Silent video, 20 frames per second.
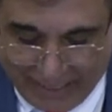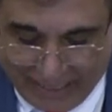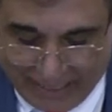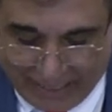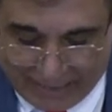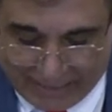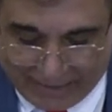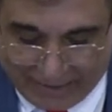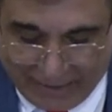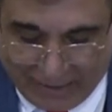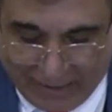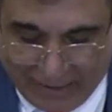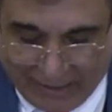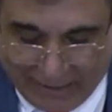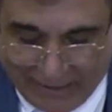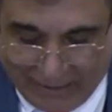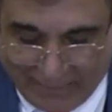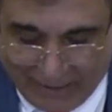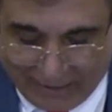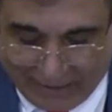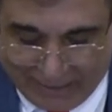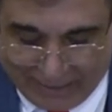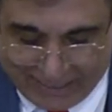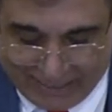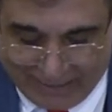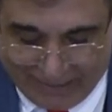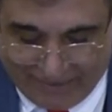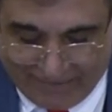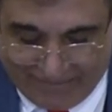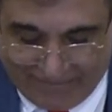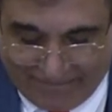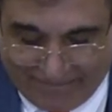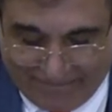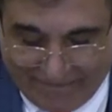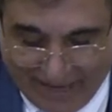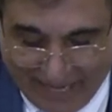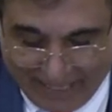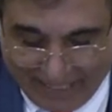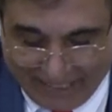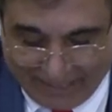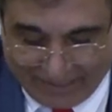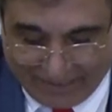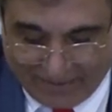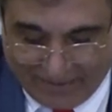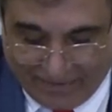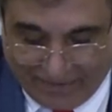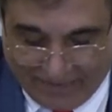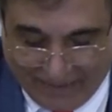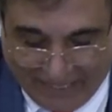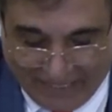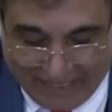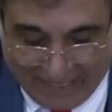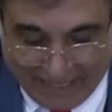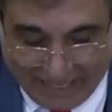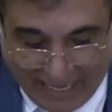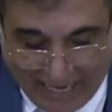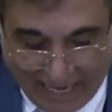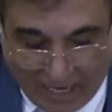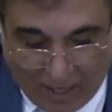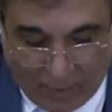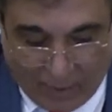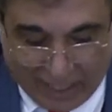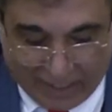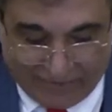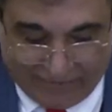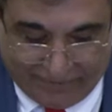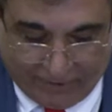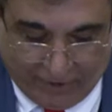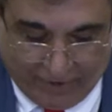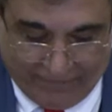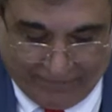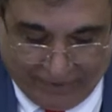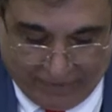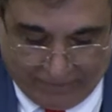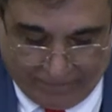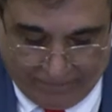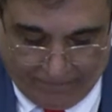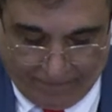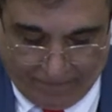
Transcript: is limitlessly valid then now and forever.